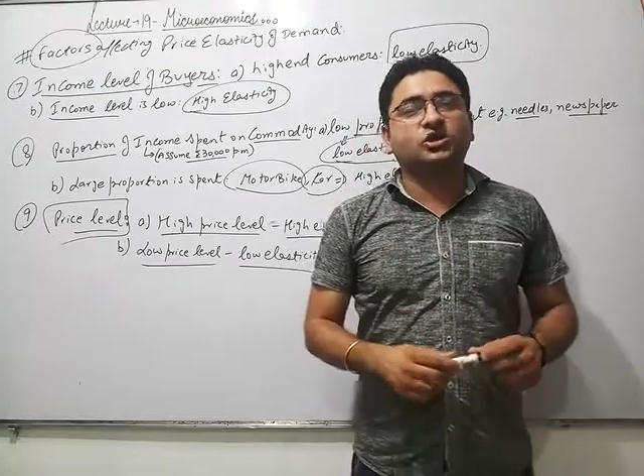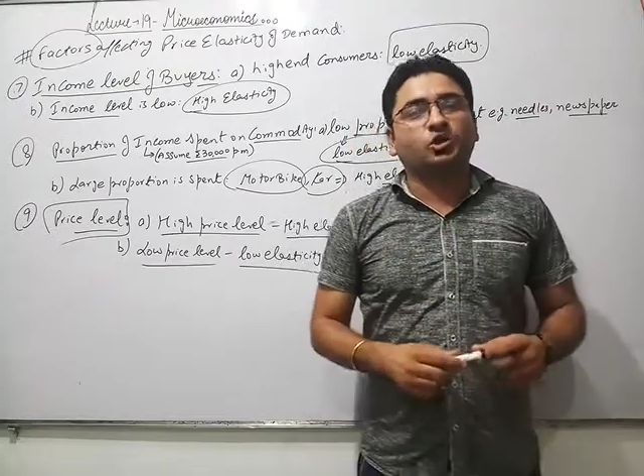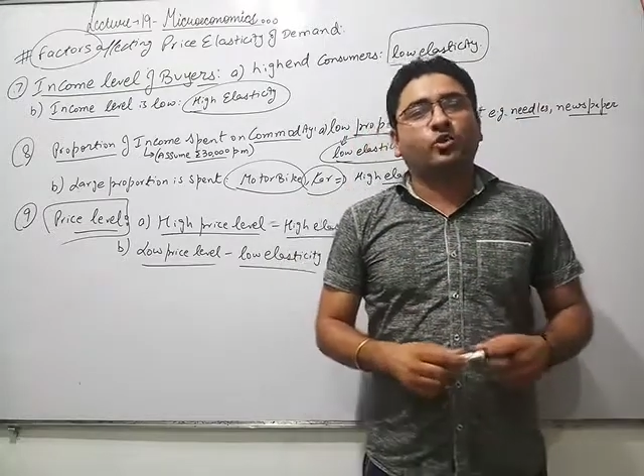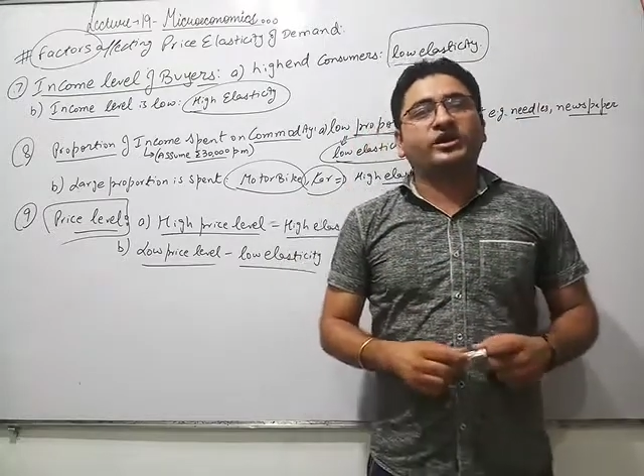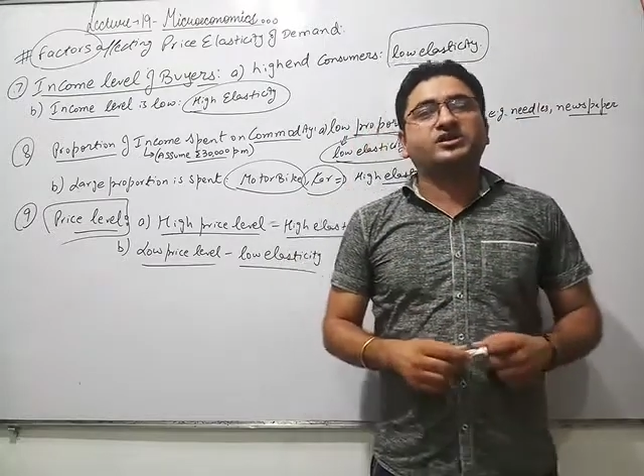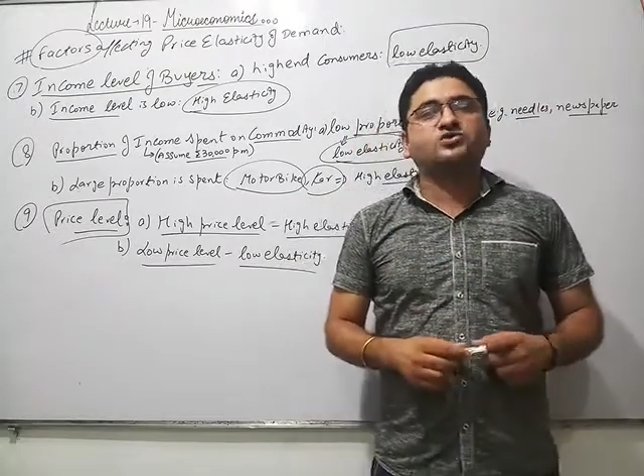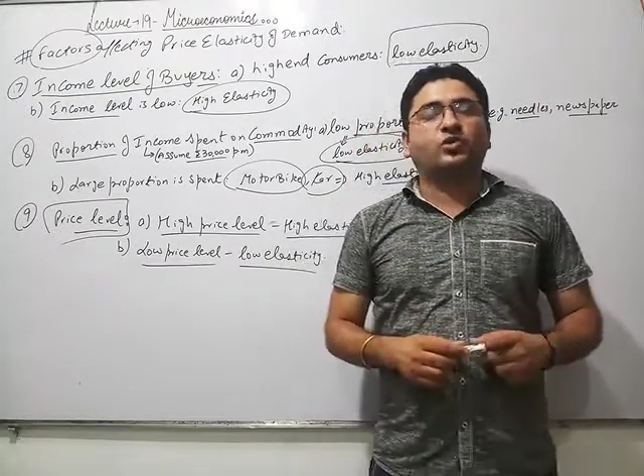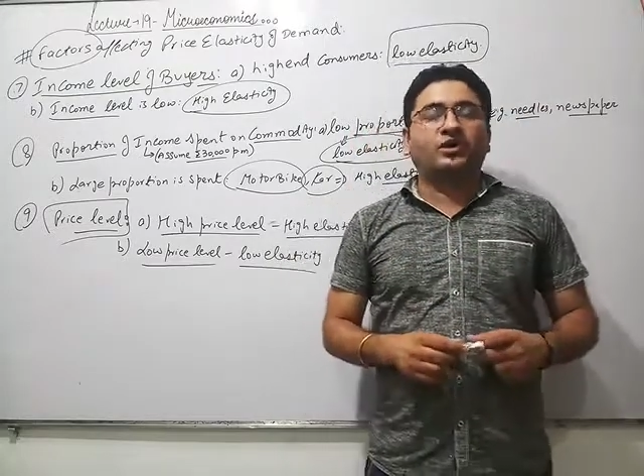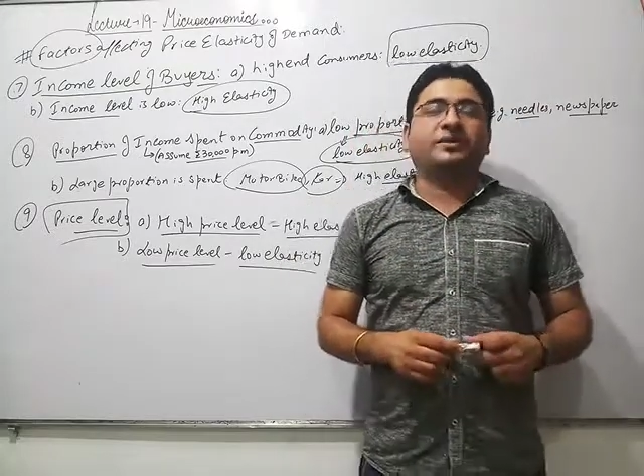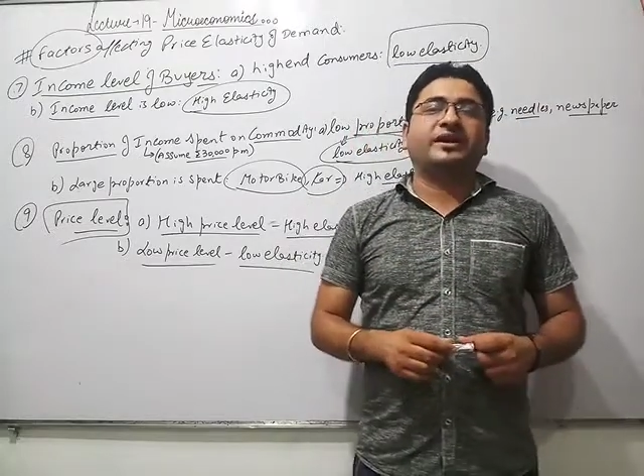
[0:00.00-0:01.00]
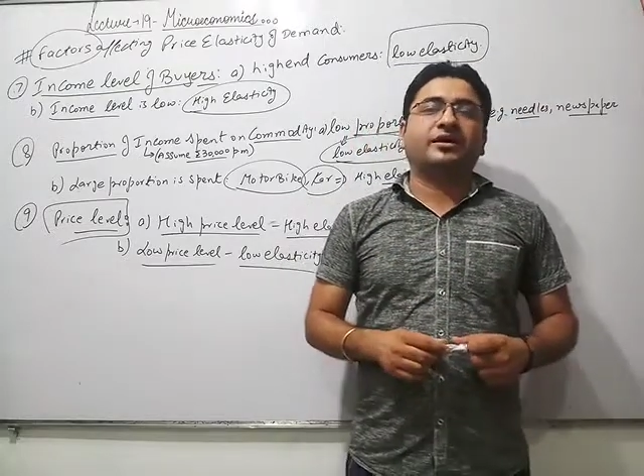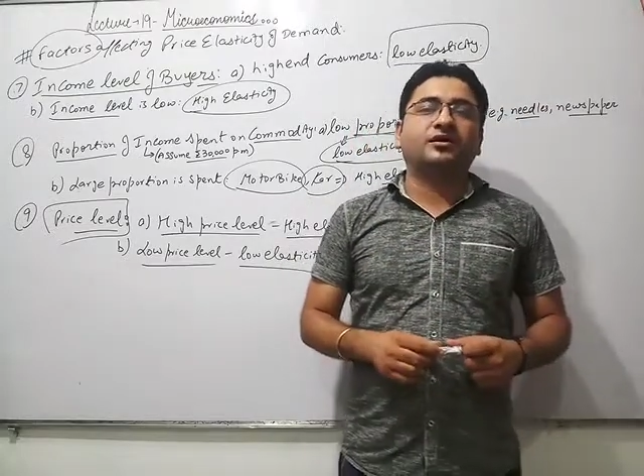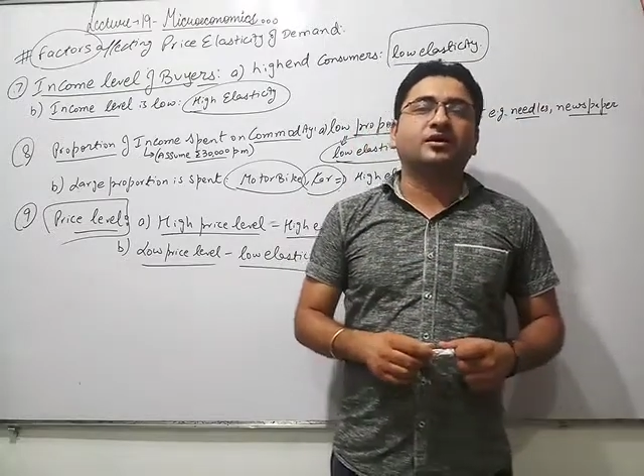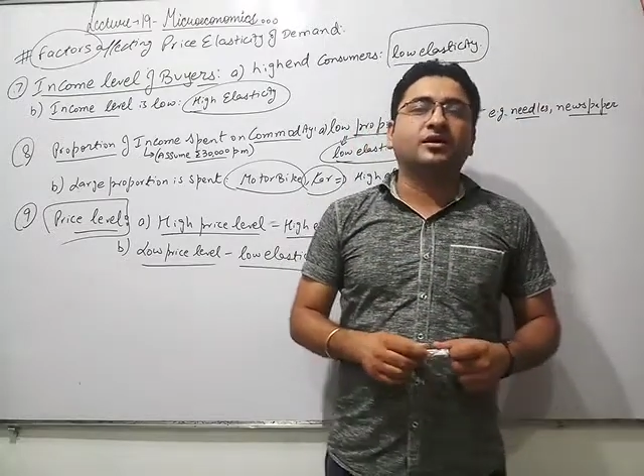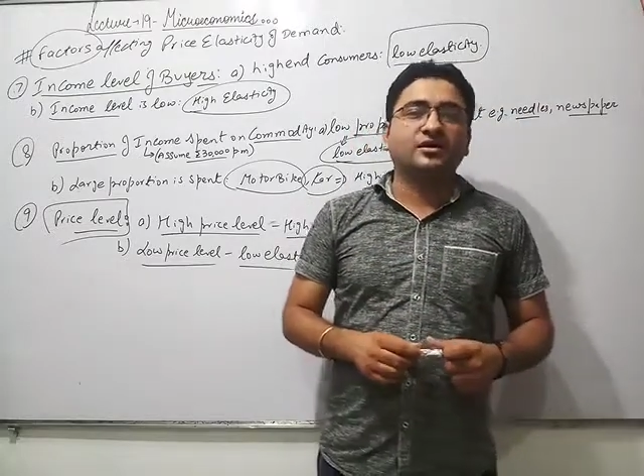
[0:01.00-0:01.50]
Your queries will be
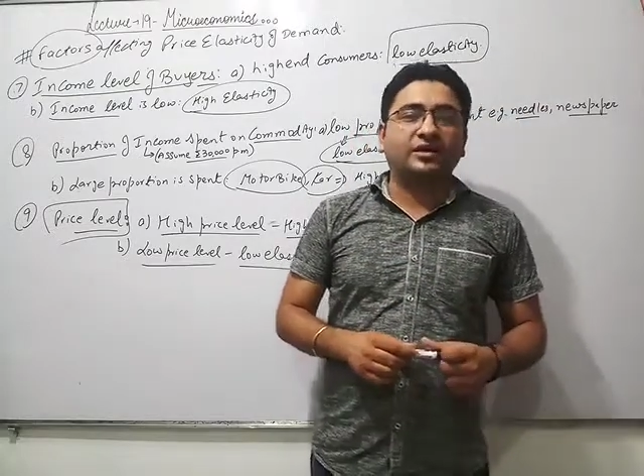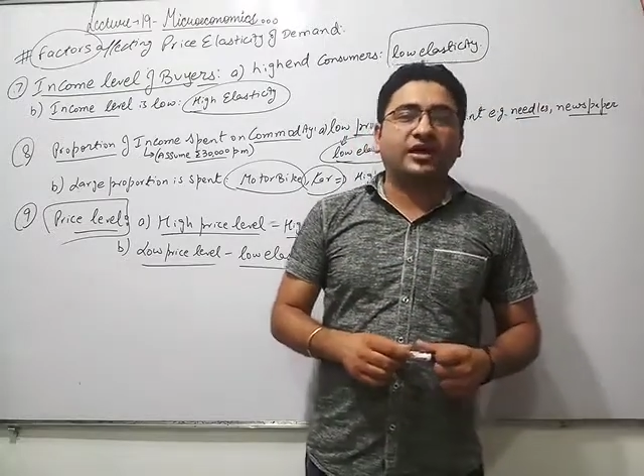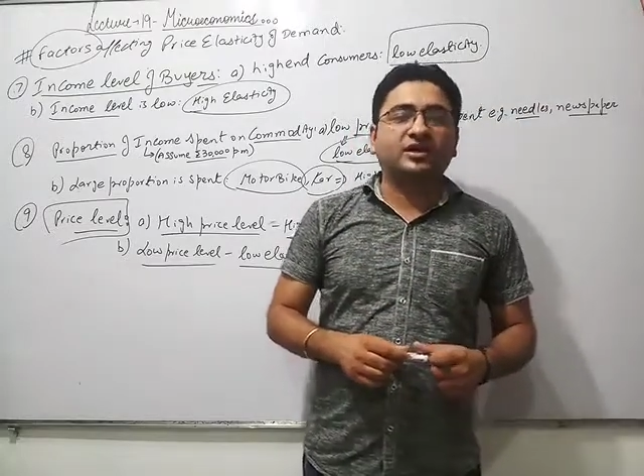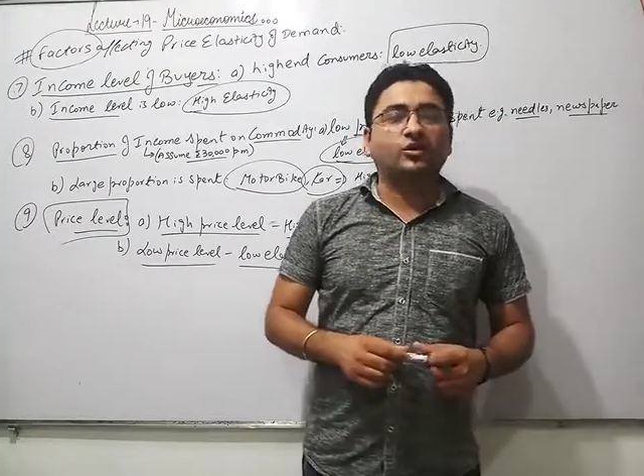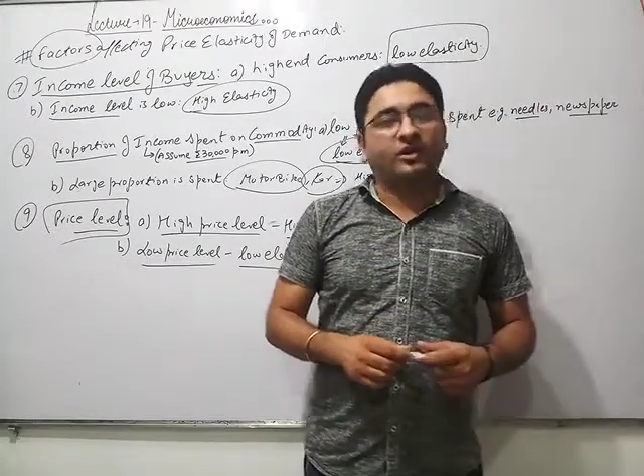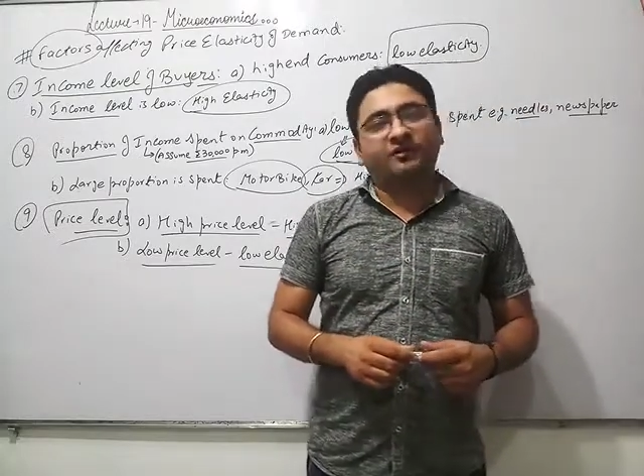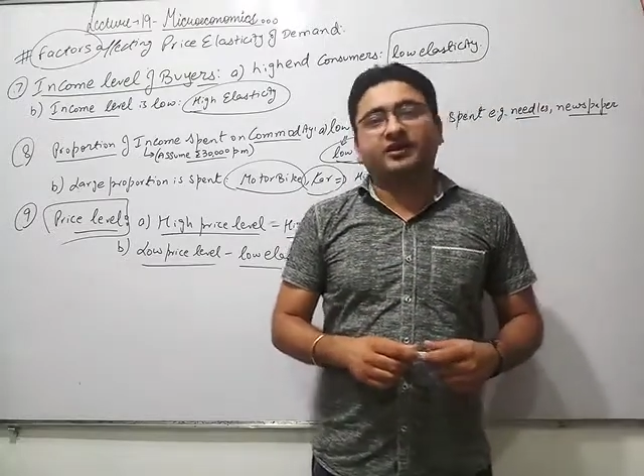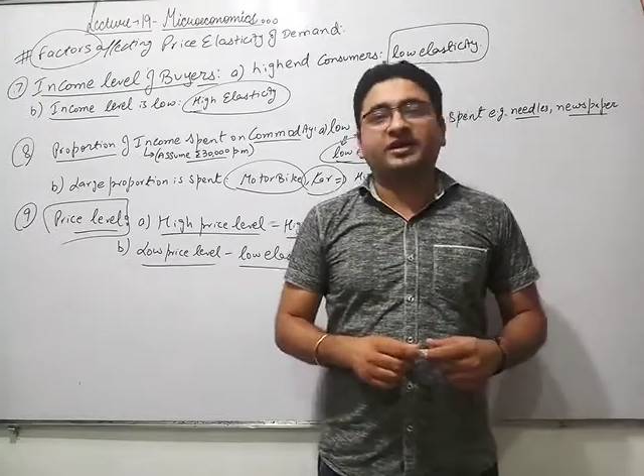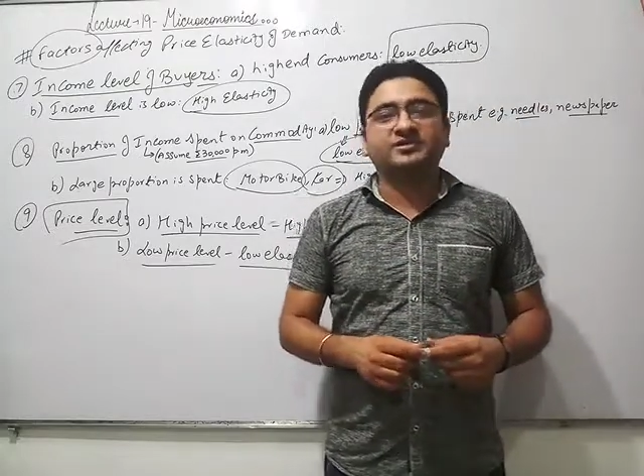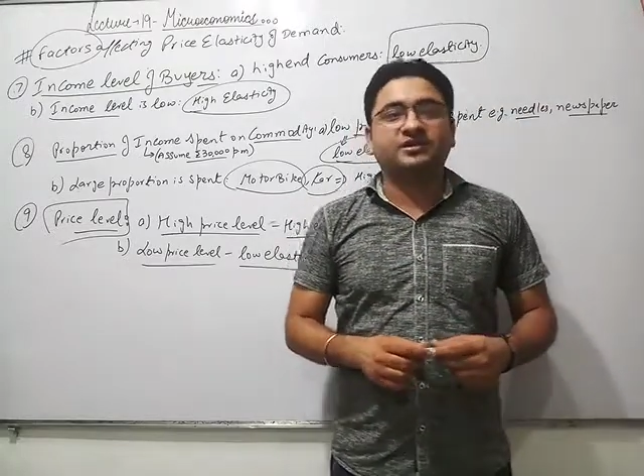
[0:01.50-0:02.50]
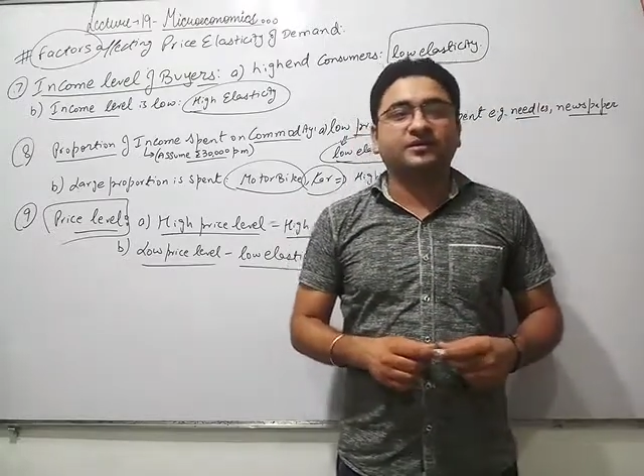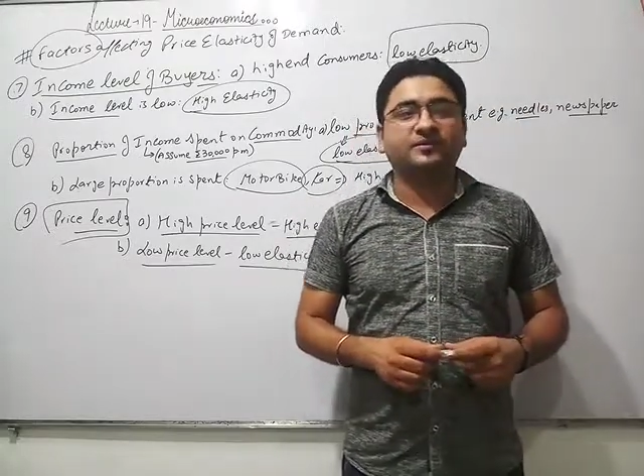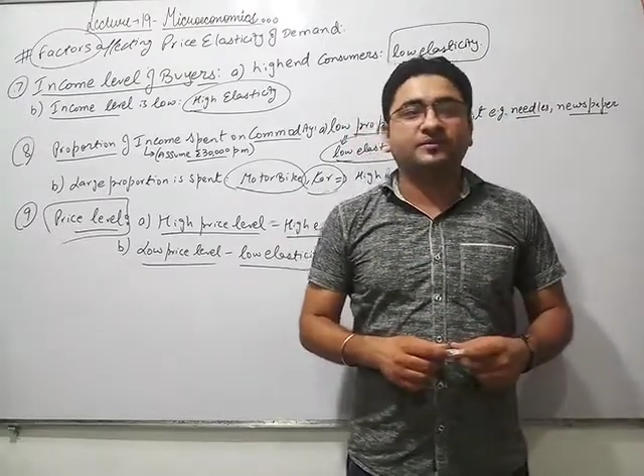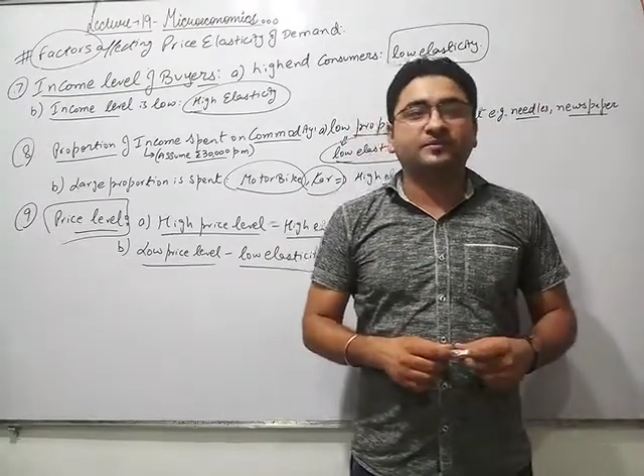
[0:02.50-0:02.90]
tackled. Thank you and have a nice day.